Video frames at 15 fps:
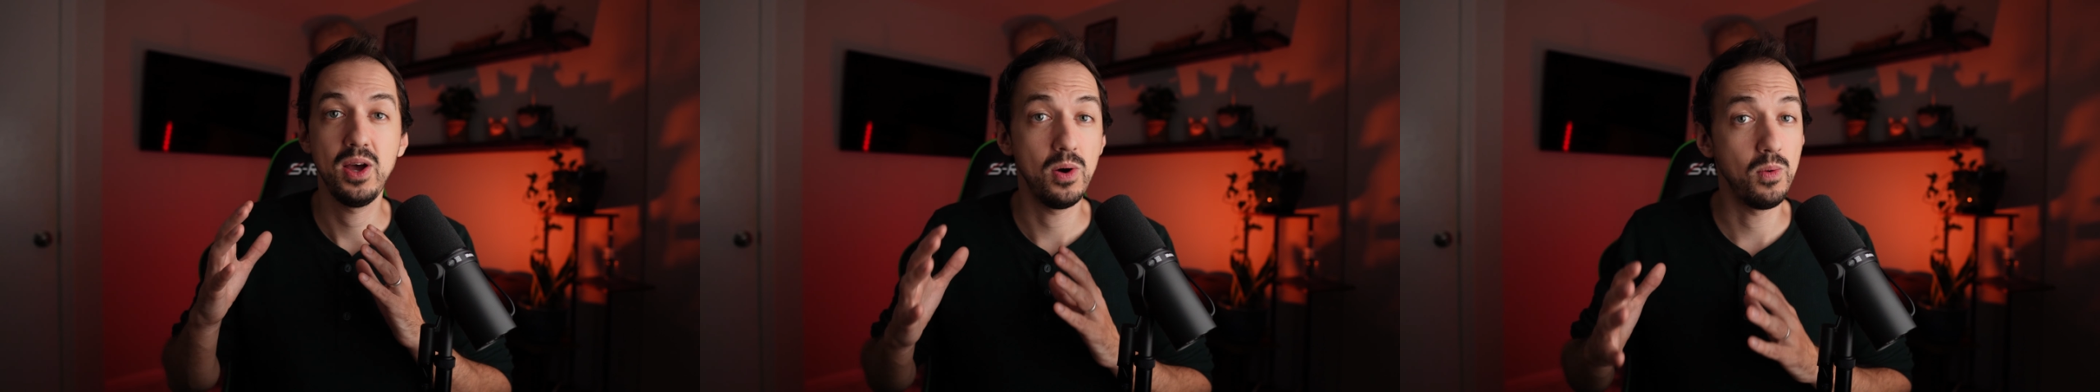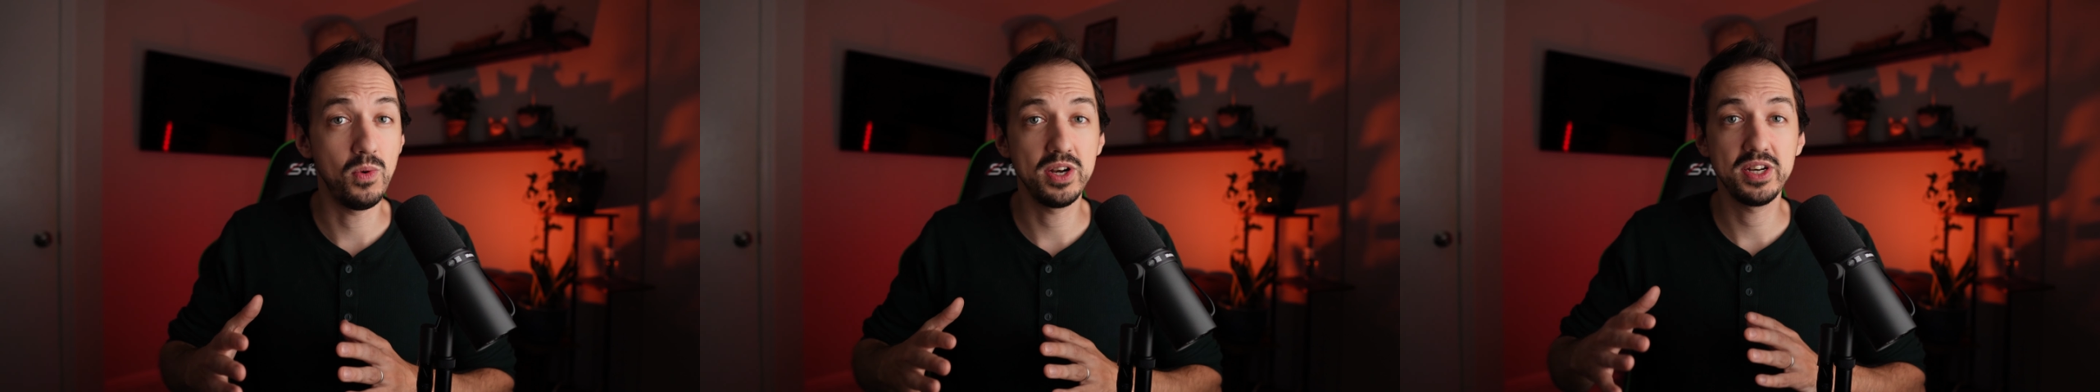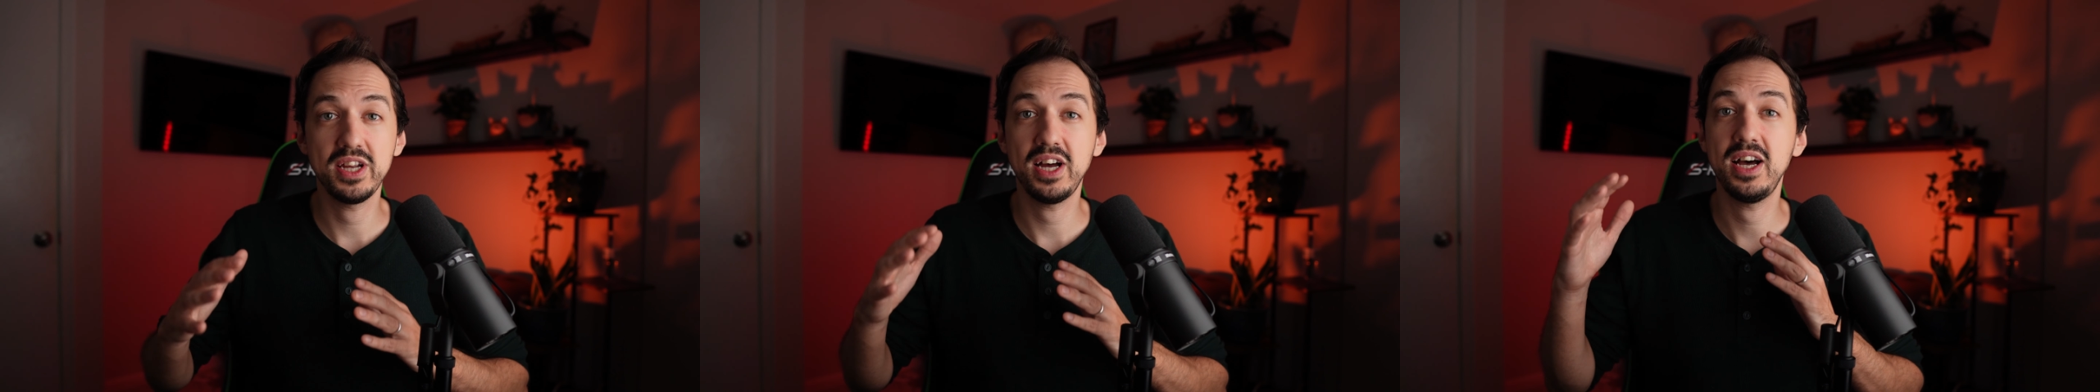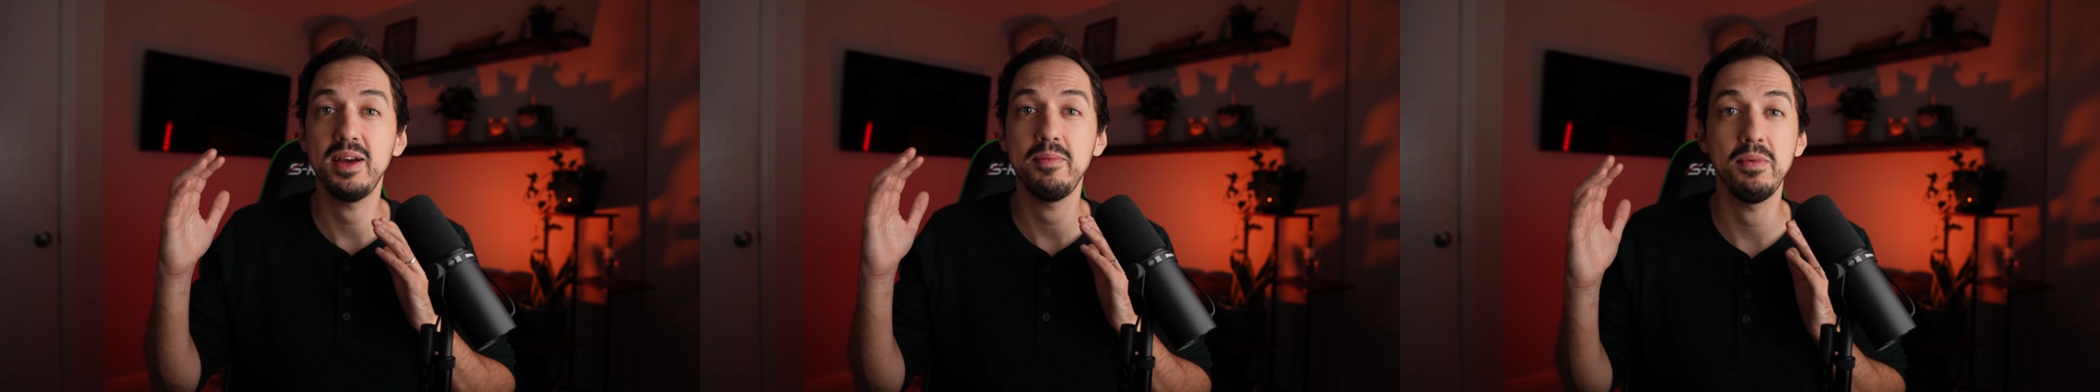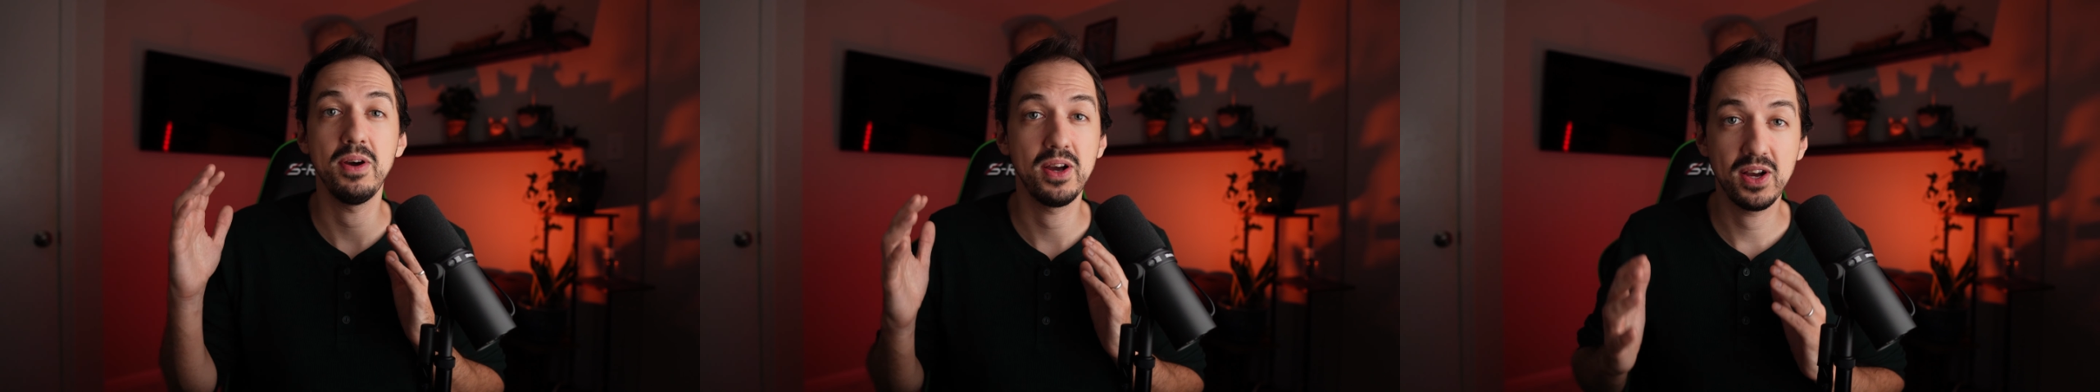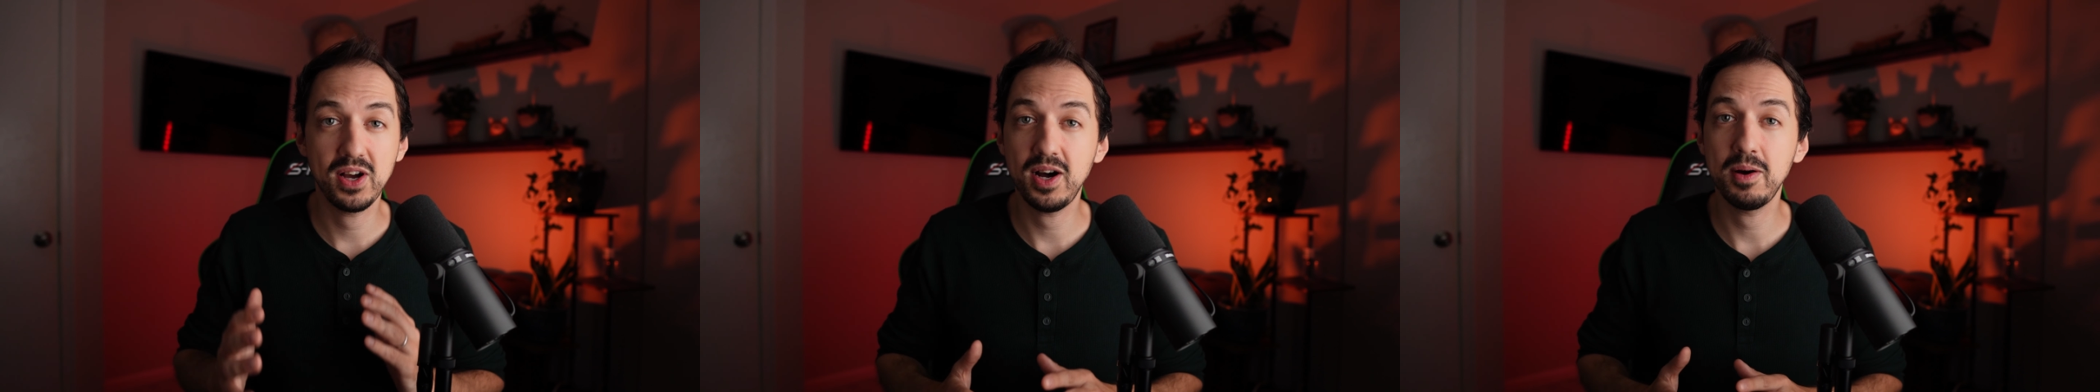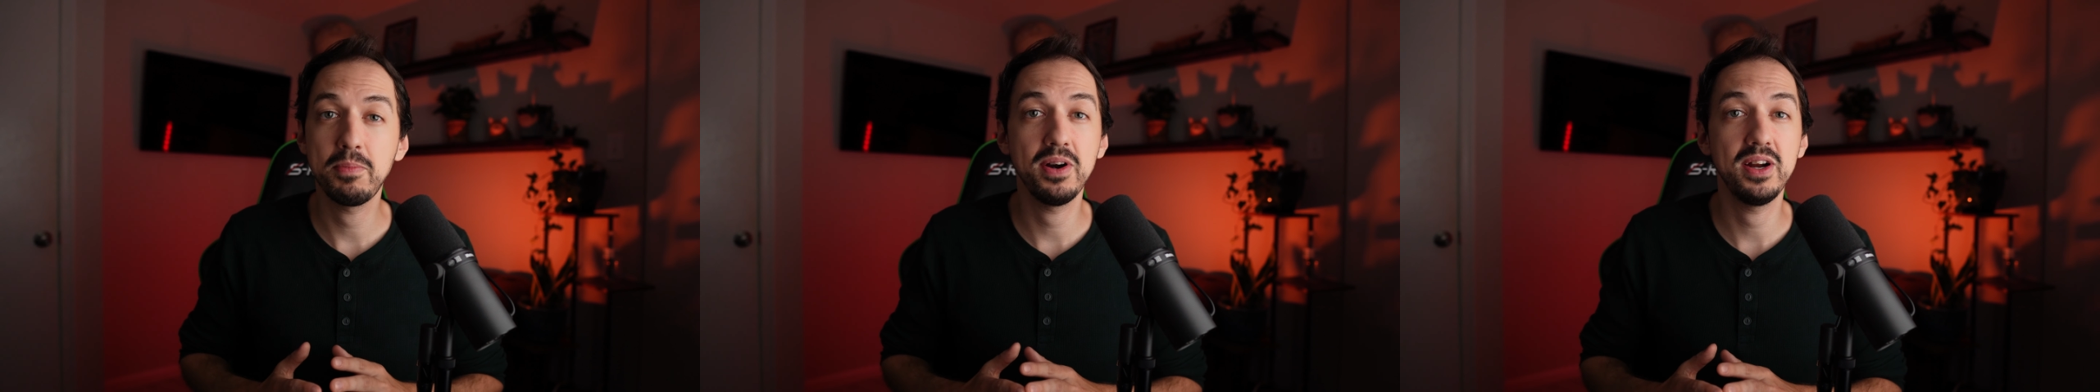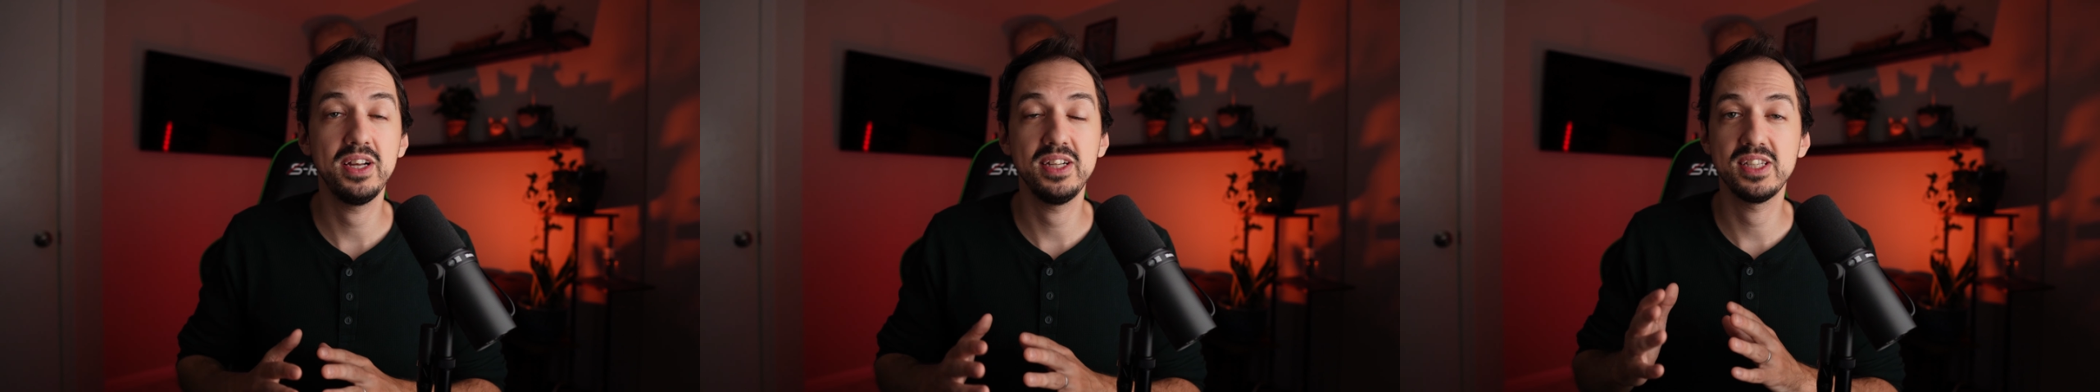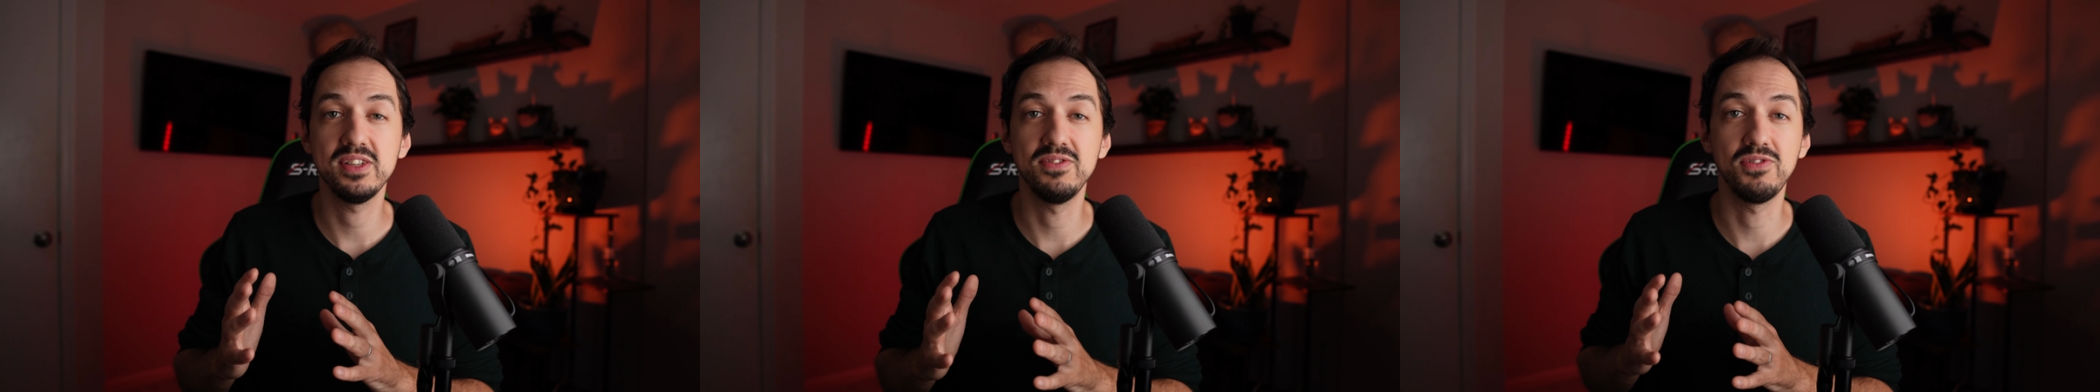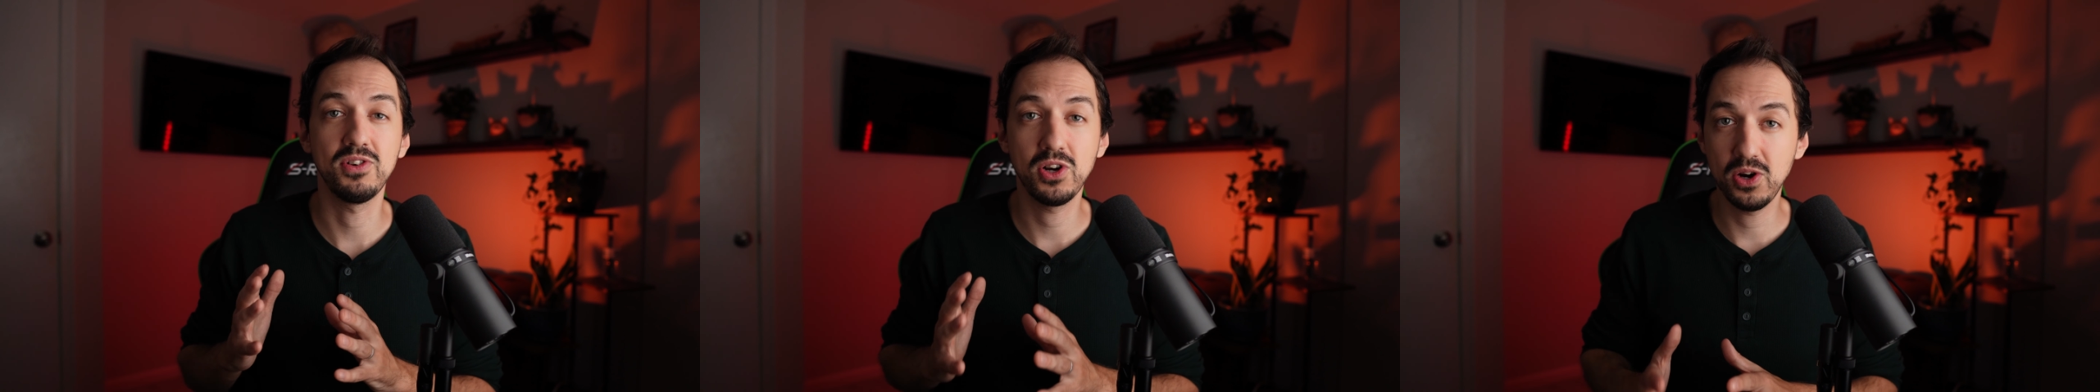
one-time, comprehensive